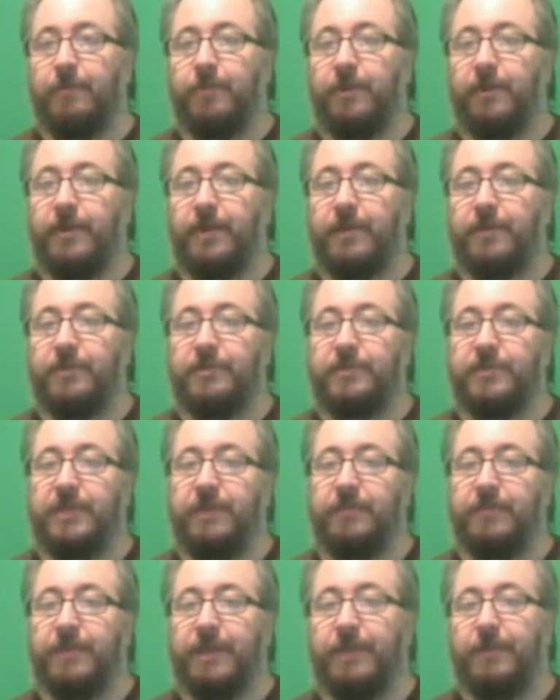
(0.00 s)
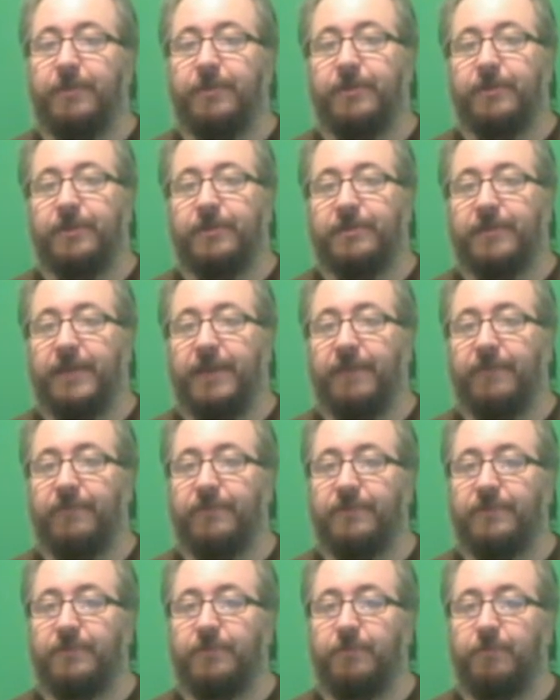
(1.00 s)
But at the same time, it does have
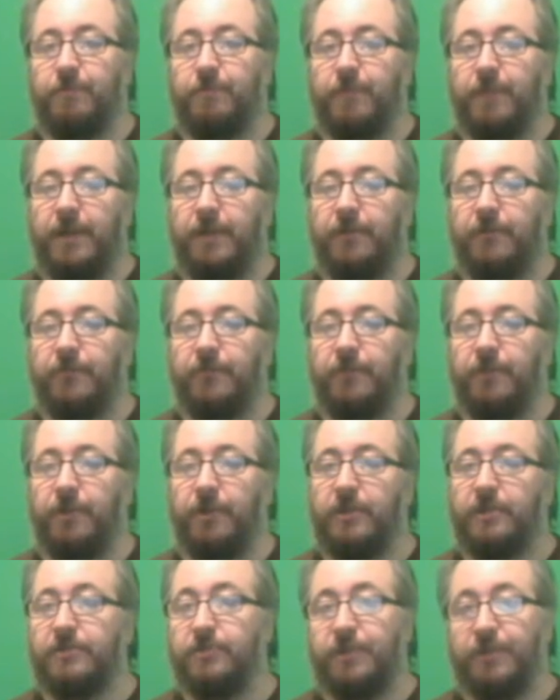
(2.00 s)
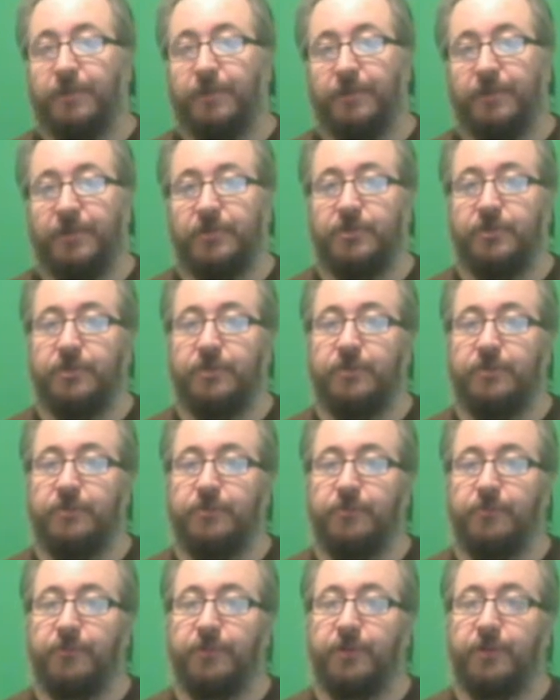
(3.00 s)
its minor flaws, which I mentioned in
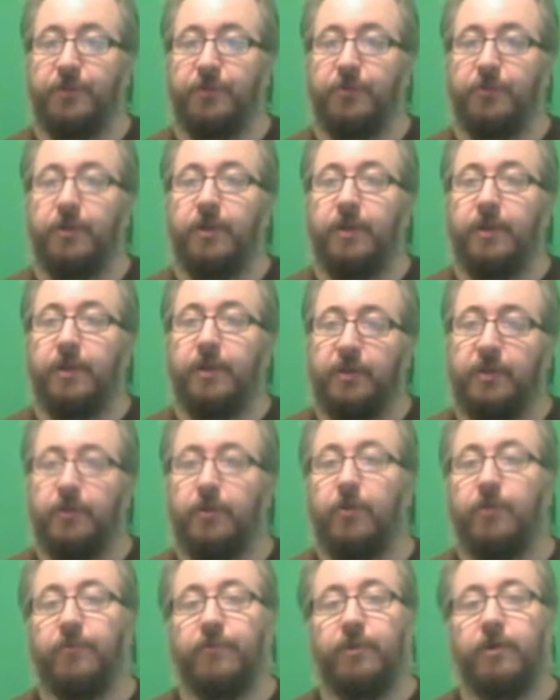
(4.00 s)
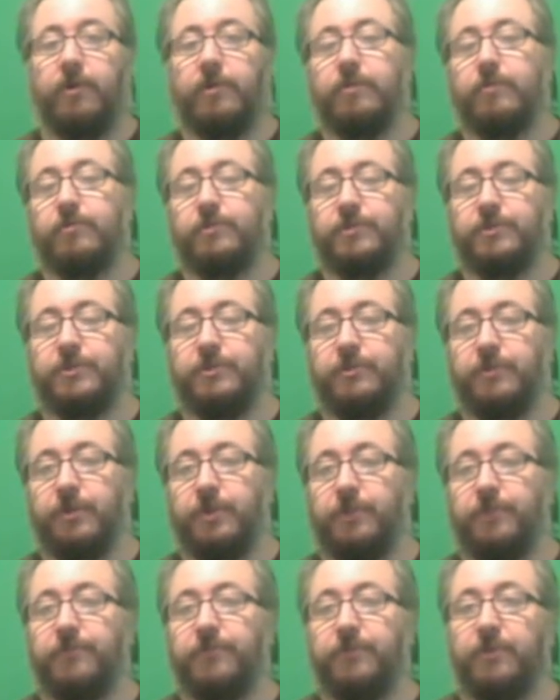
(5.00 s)
the review. But overall, it was still
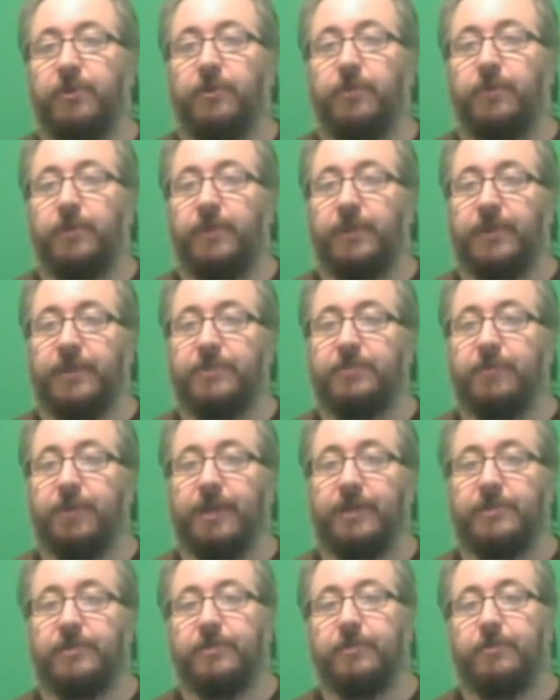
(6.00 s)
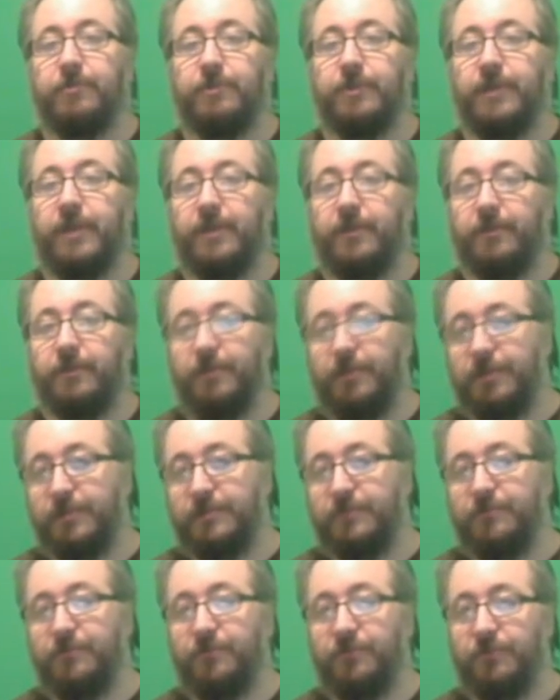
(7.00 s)
a good film, and that's why it's number 10 on the
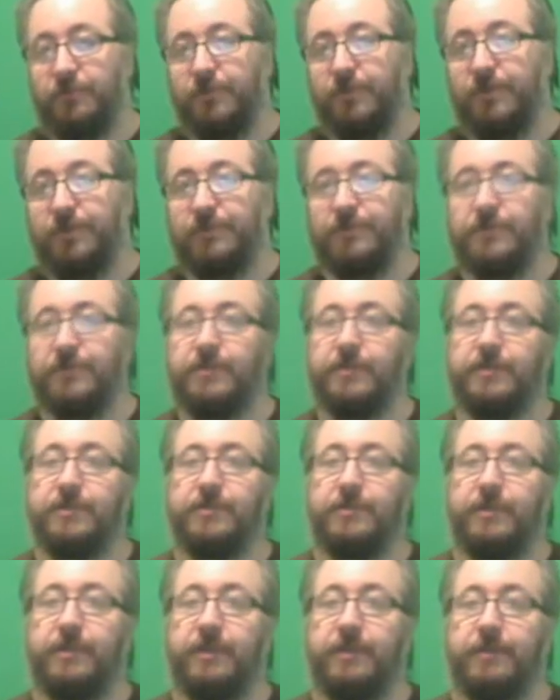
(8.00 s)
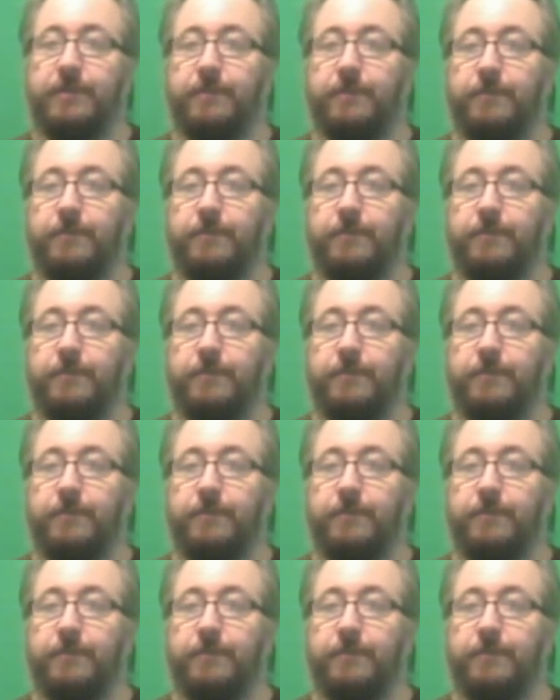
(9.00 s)
list for 2016.